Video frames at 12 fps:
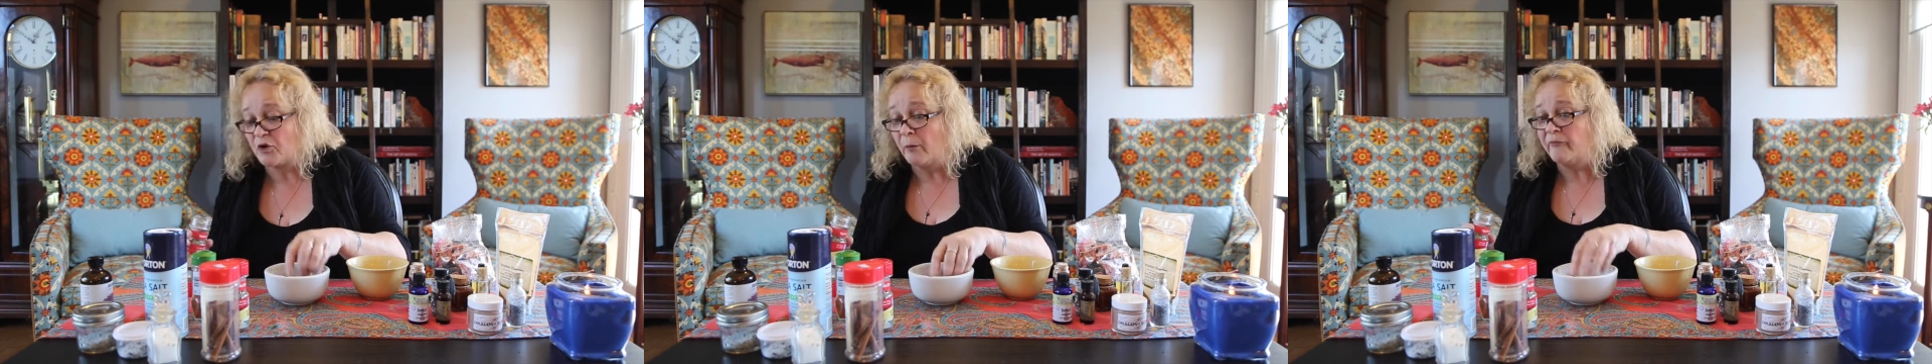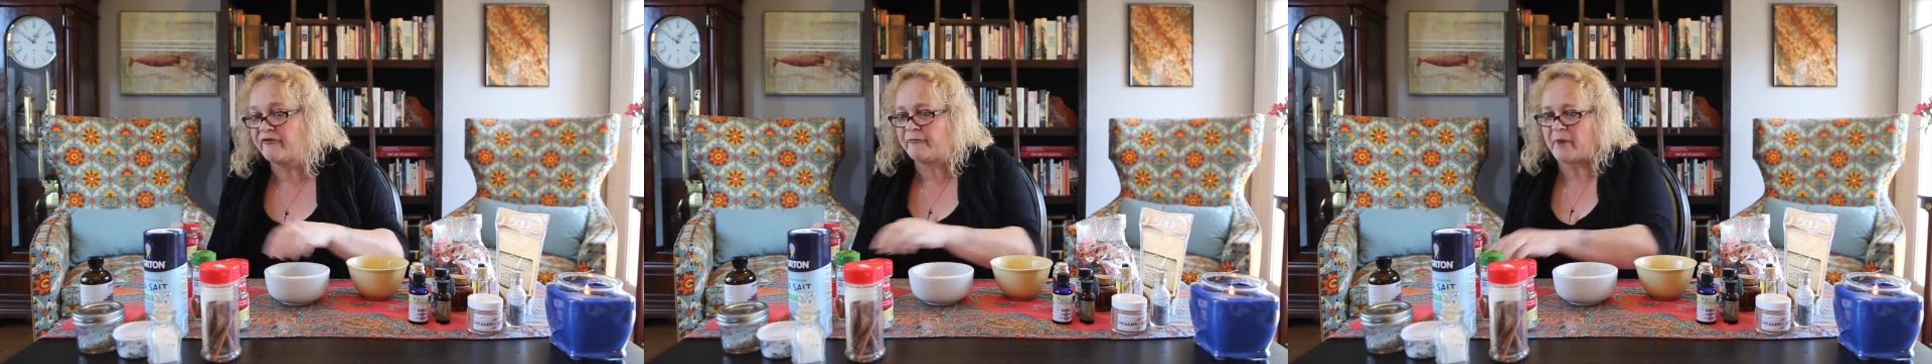
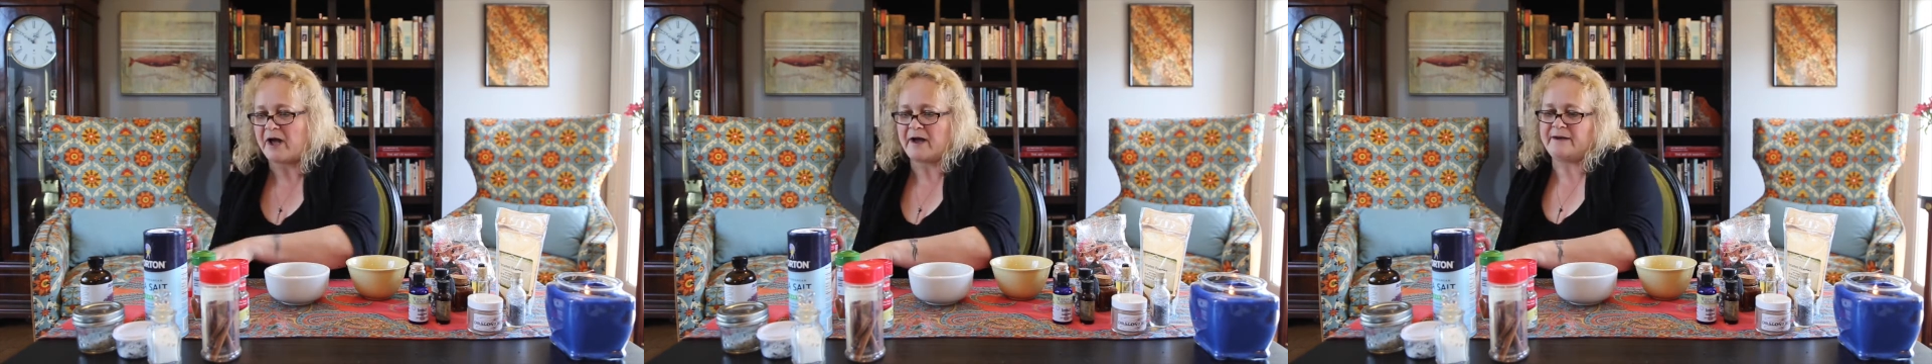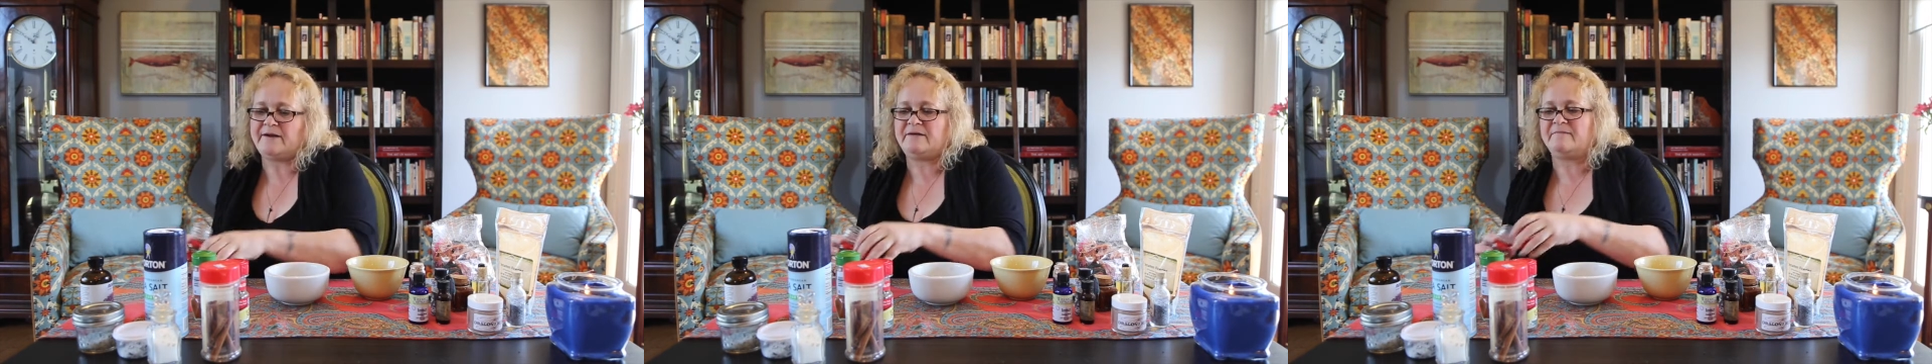oomph
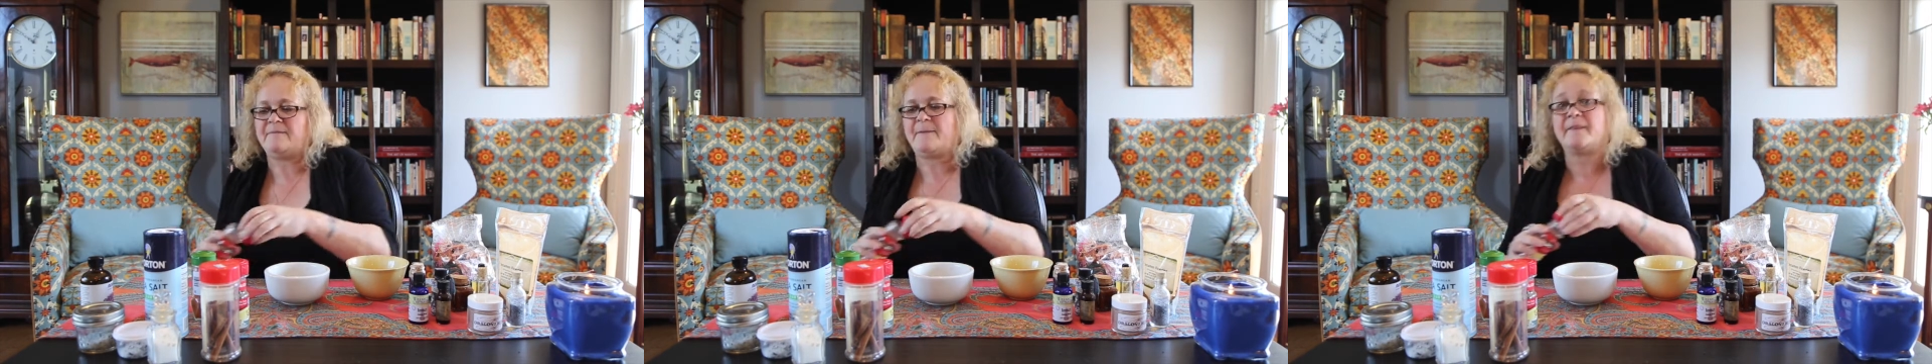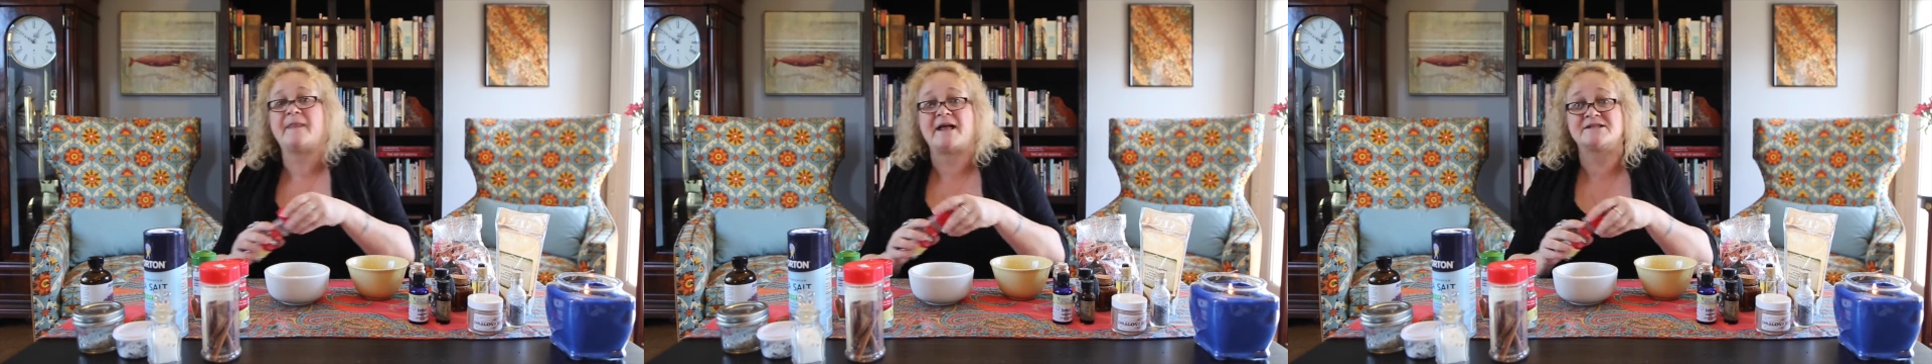behind it.
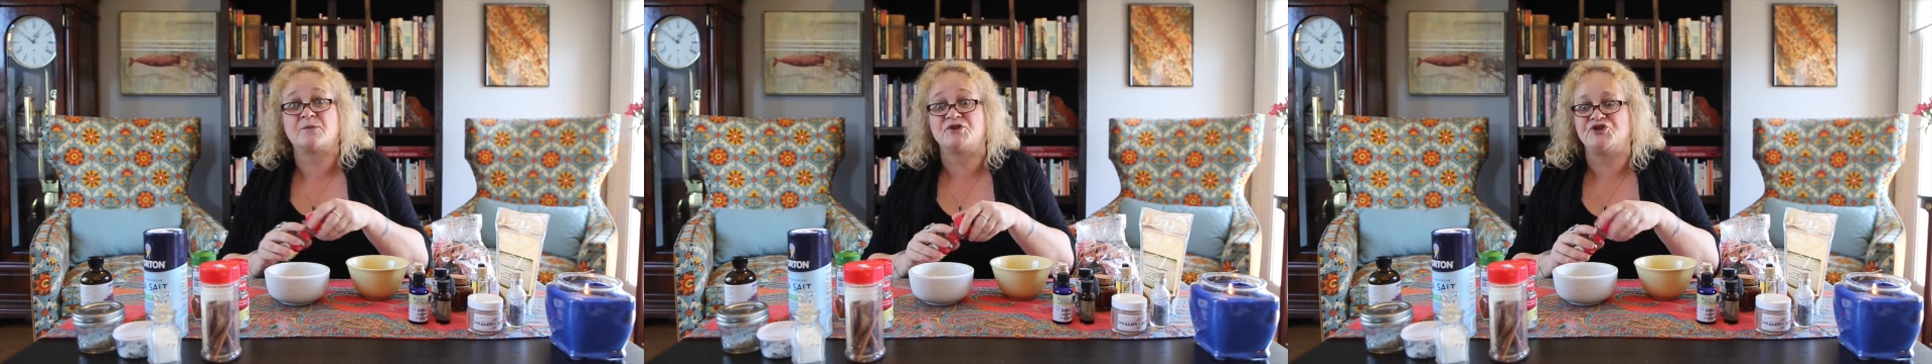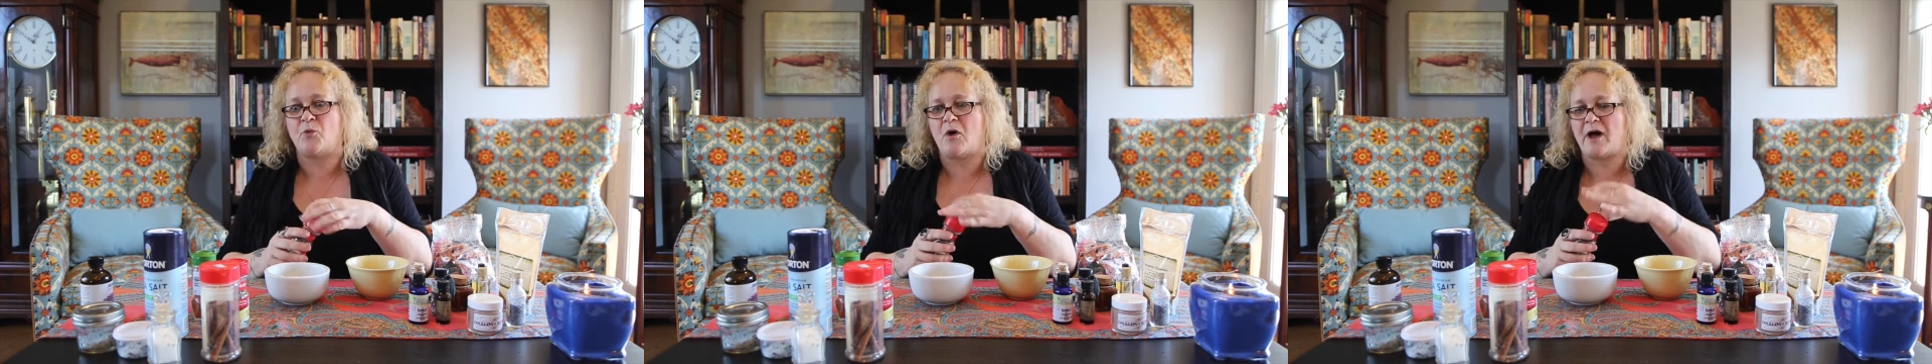That's
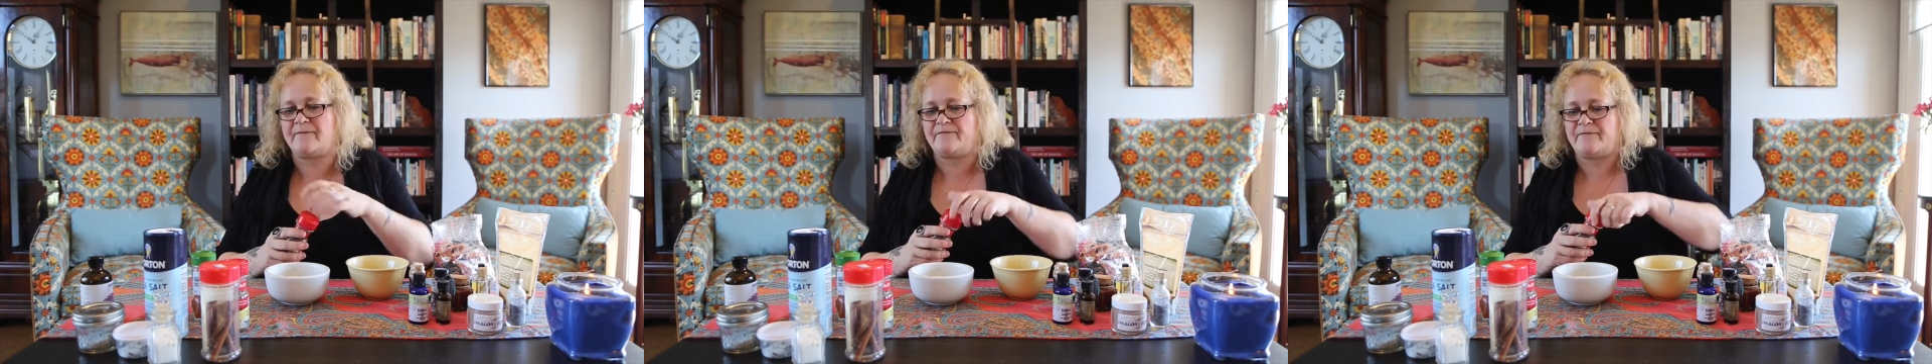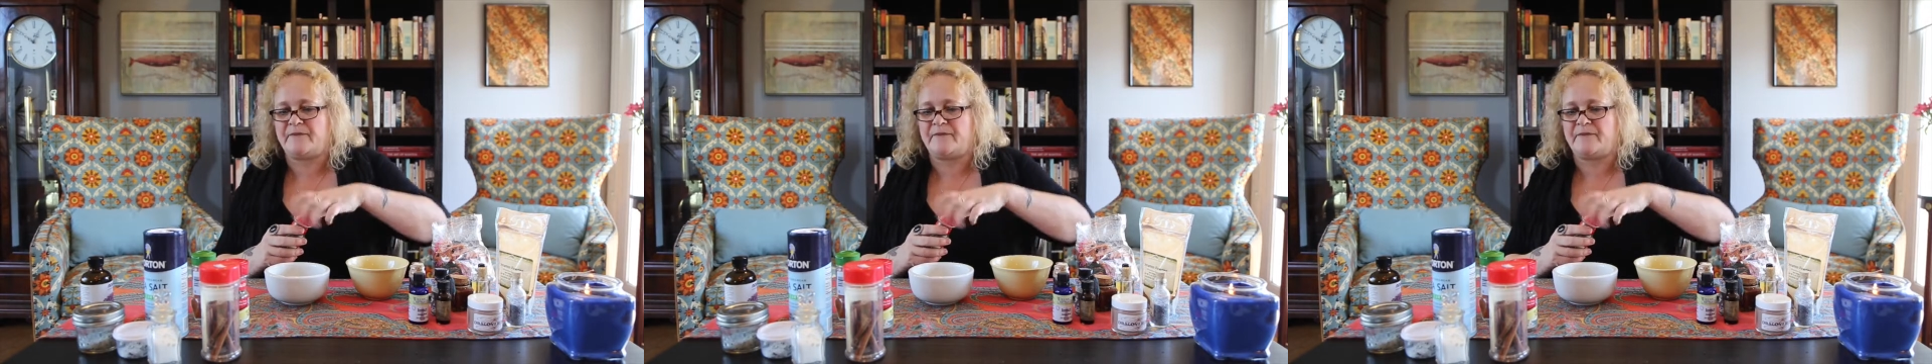what you want.